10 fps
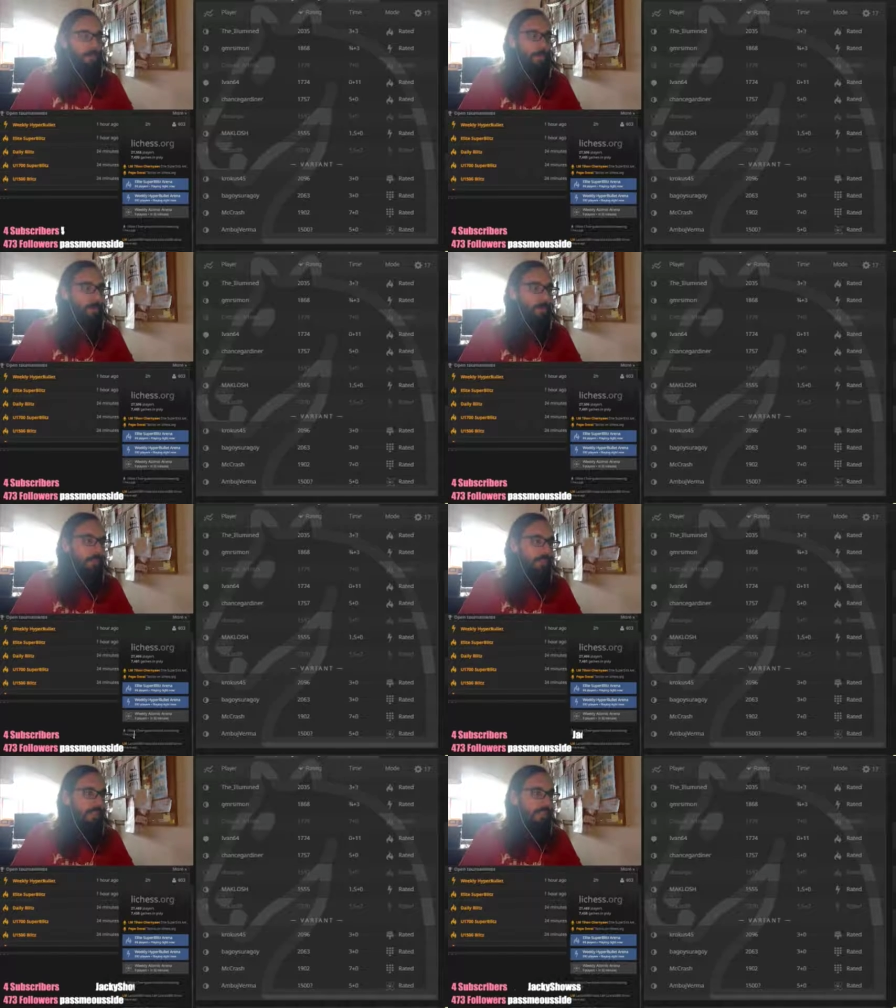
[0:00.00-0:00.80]
when
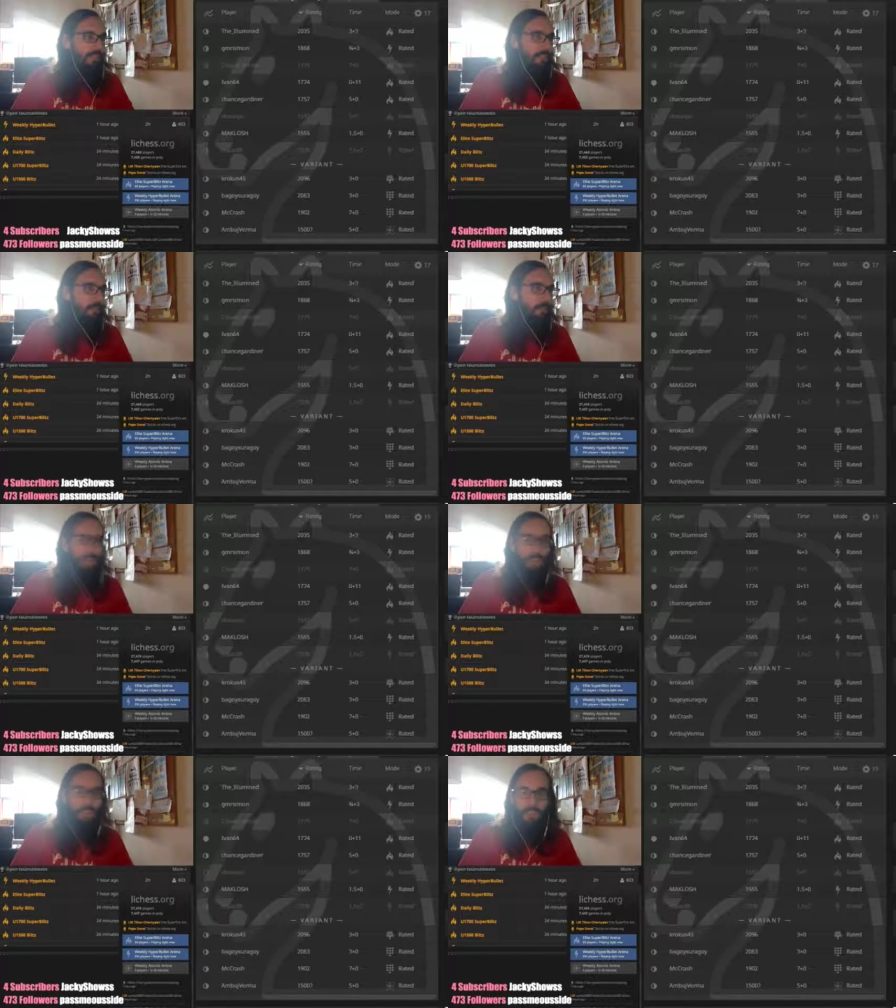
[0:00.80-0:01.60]
was the last time
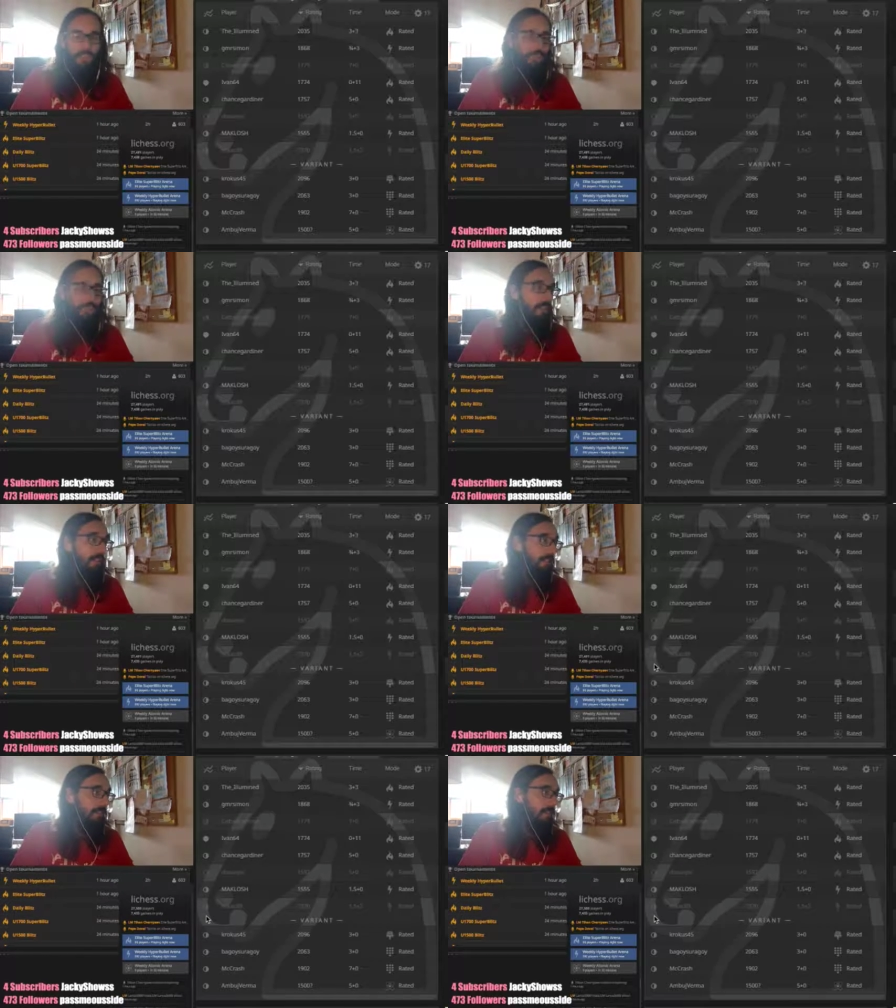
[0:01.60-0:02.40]
I did
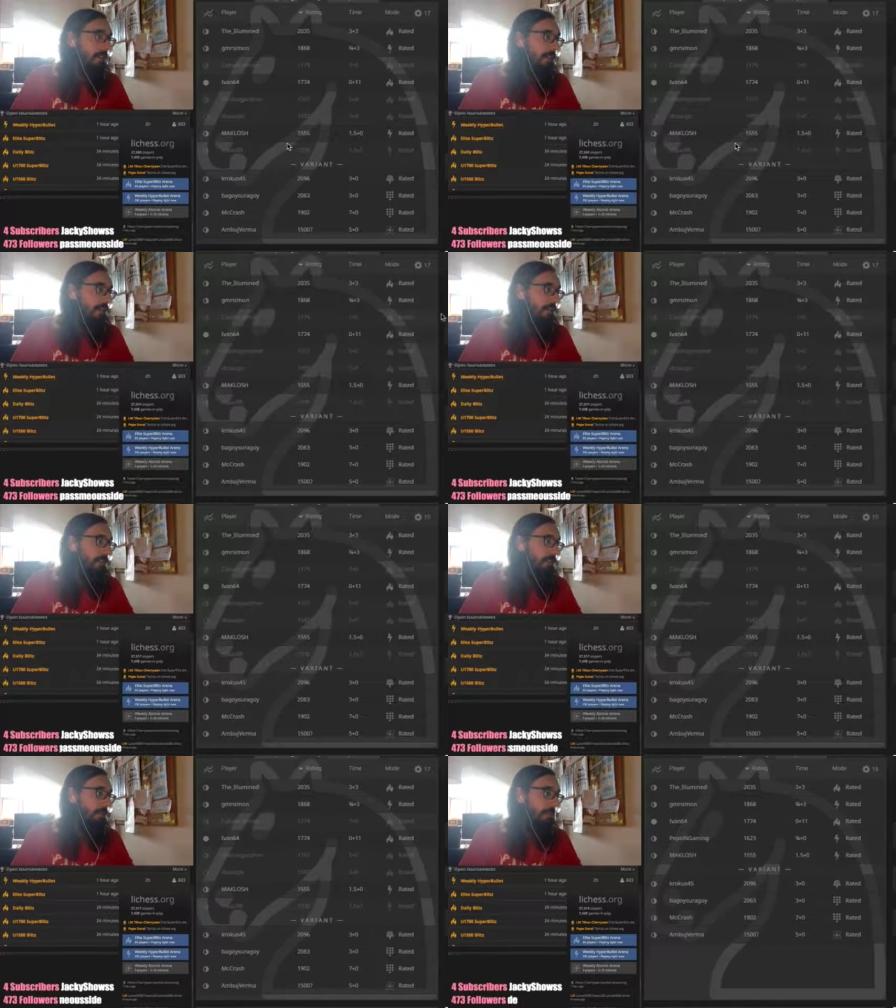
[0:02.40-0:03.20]
tactics.
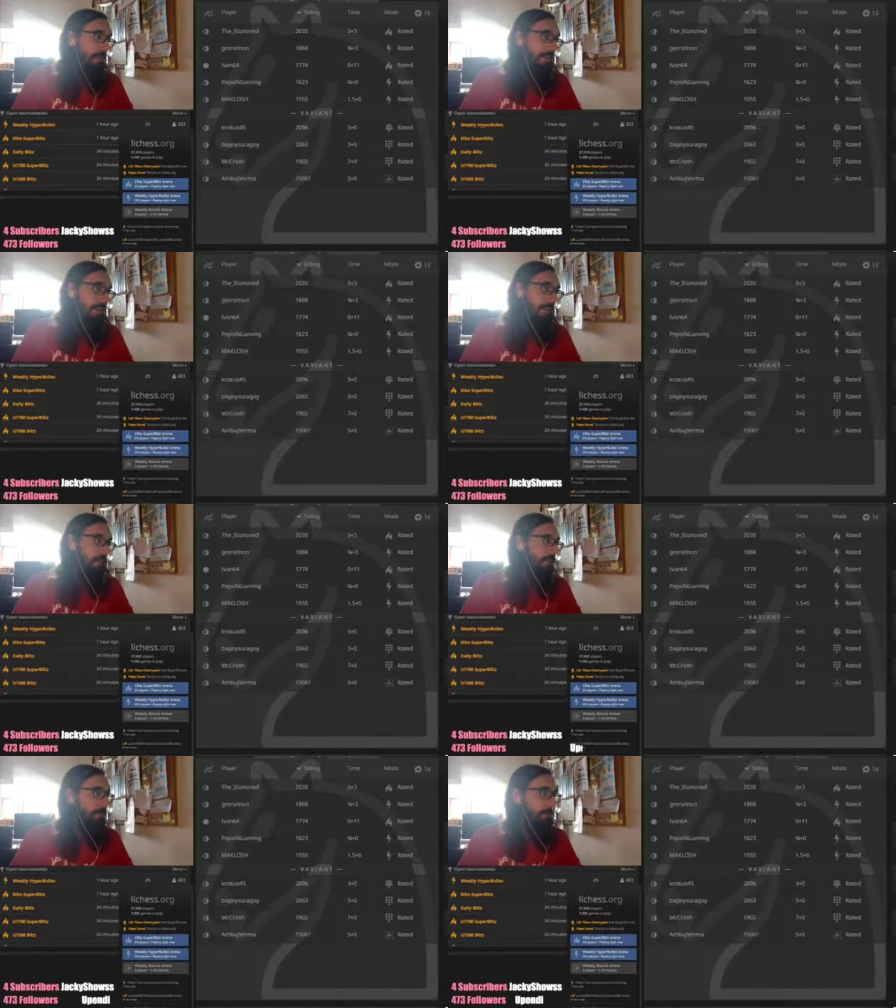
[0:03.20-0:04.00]
So I think
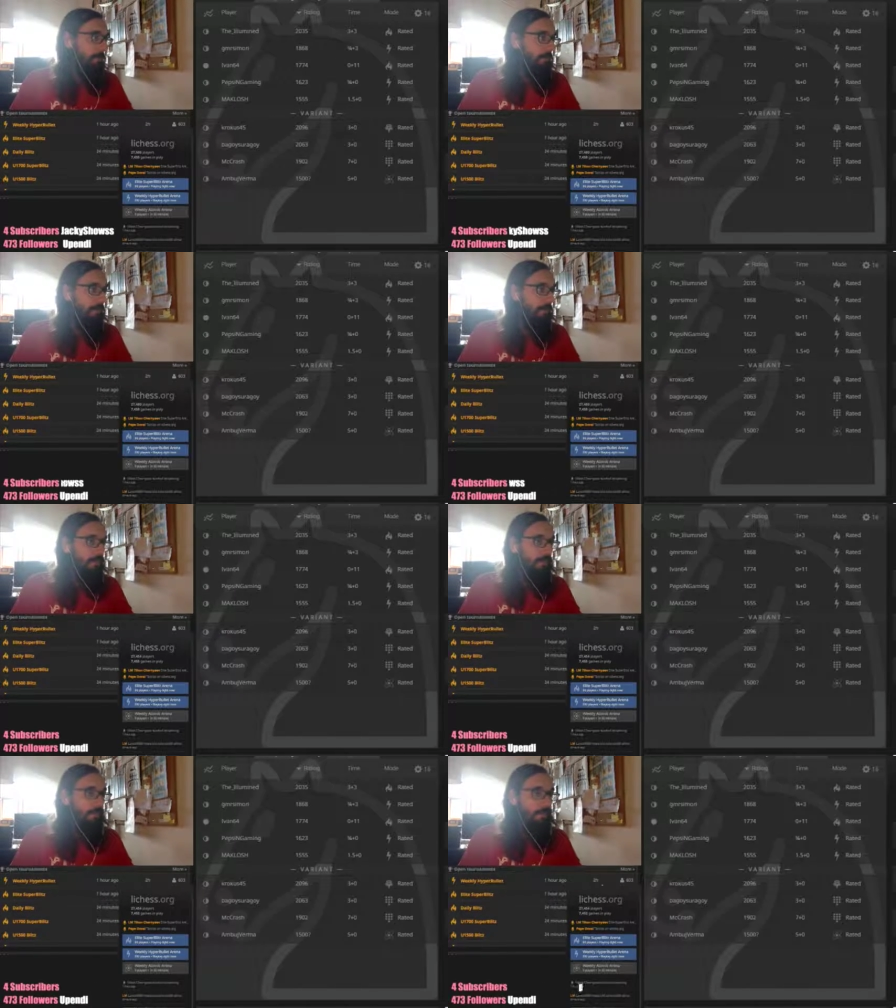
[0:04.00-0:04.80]
it's time to
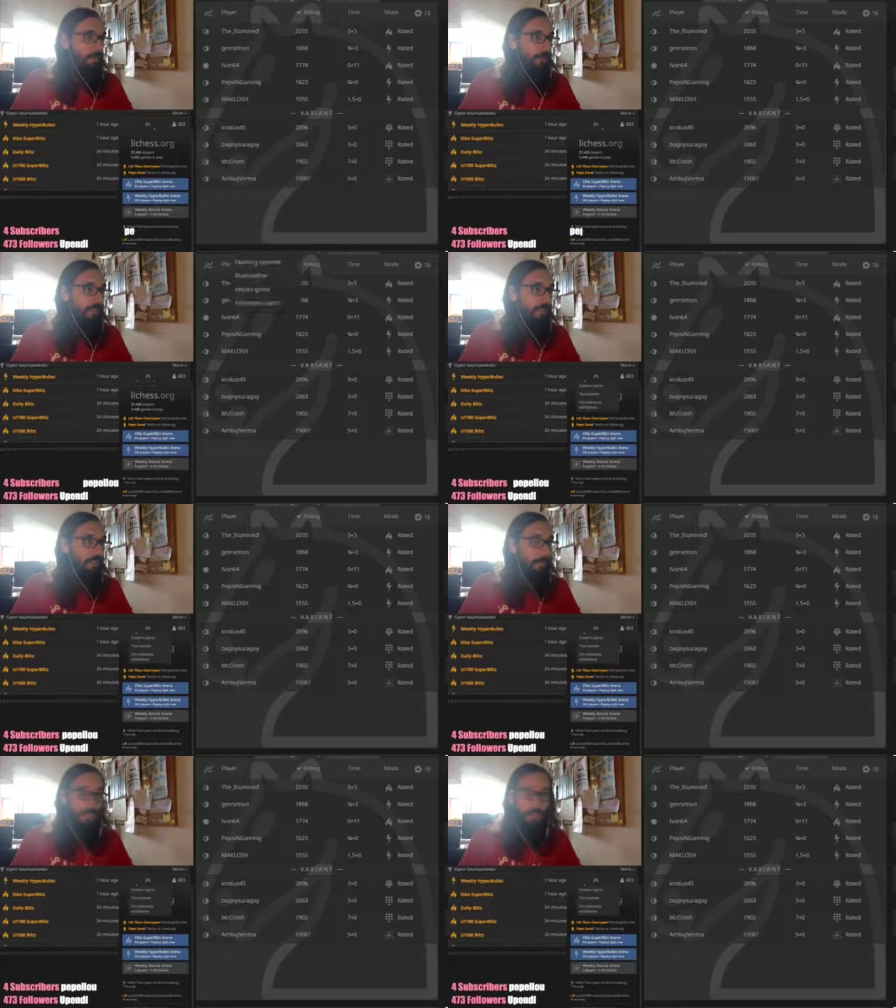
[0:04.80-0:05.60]
do
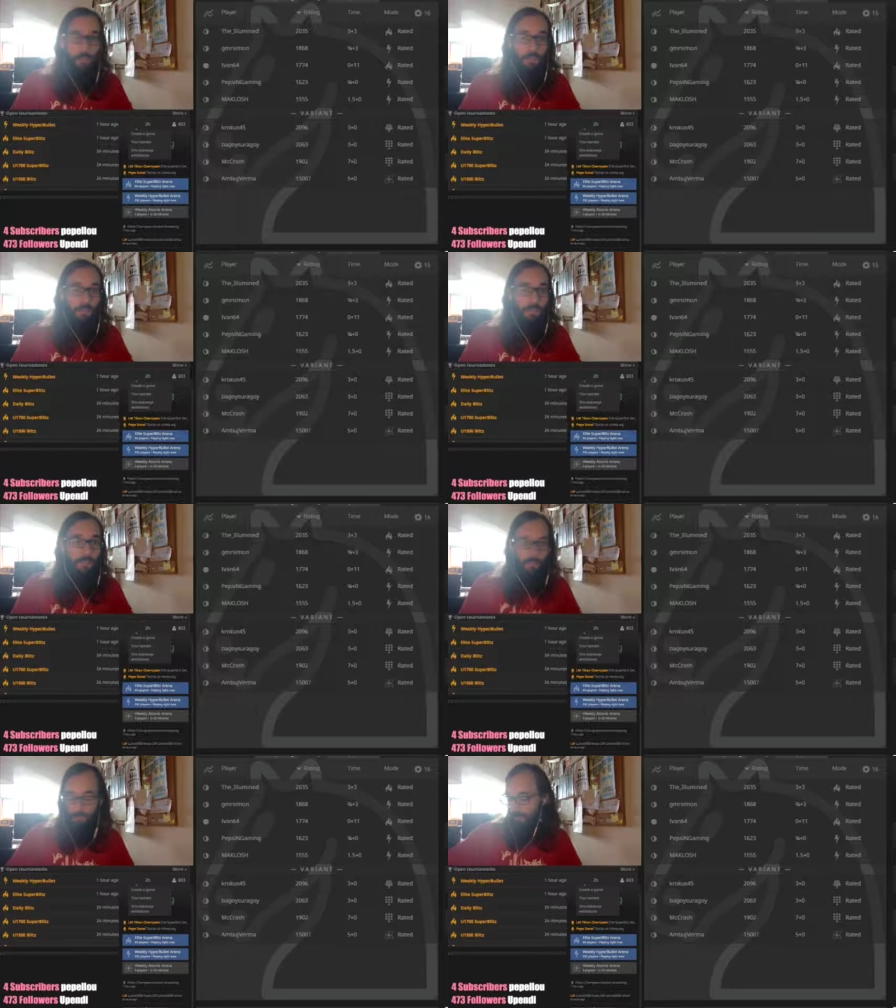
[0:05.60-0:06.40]
tactics, especially because